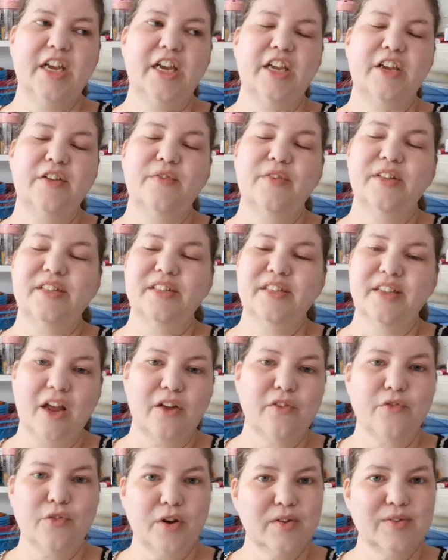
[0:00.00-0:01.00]
If it's
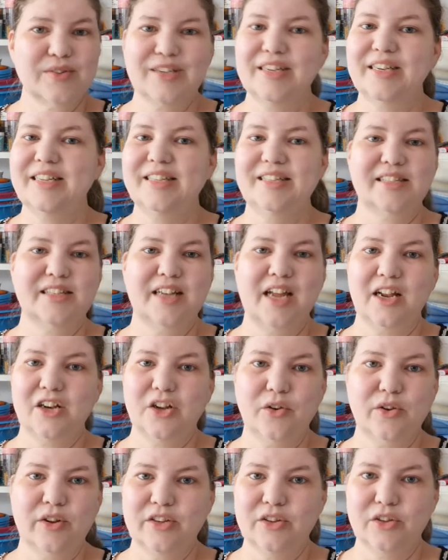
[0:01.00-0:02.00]
not frozen, it's not
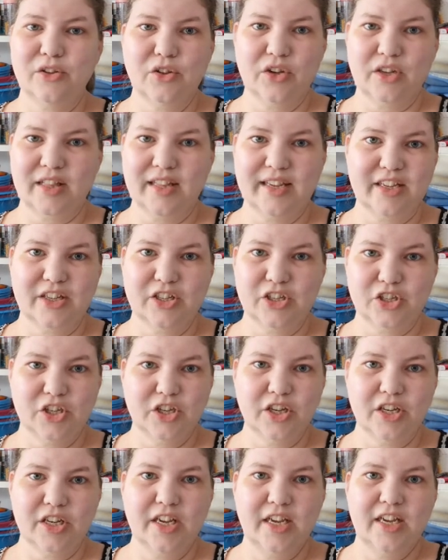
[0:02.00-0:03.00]
going to look like it
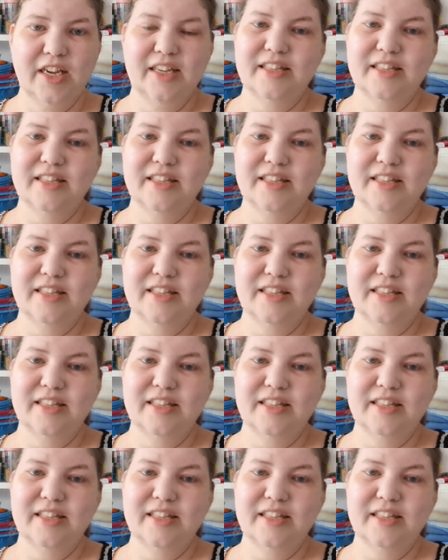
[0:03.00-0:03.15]
should.